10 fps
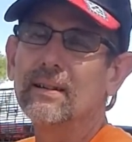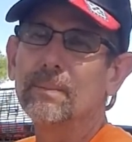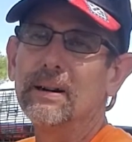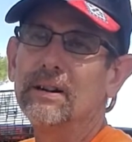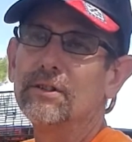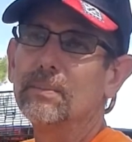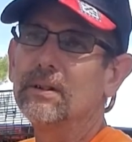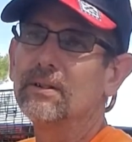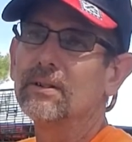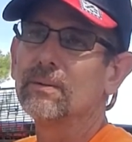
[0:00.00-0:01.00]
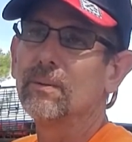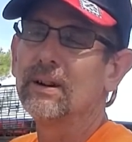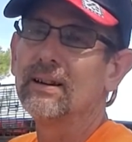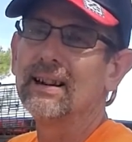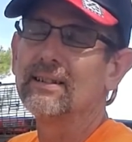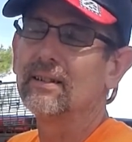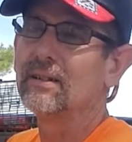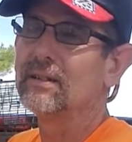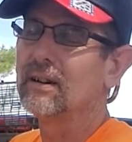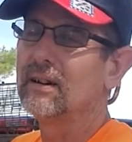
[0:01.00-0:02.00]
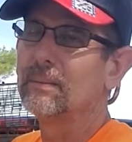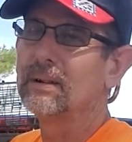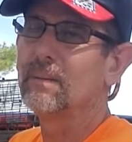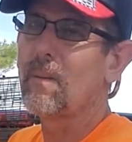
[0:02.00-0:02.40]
measurements while you're out there on a tournament.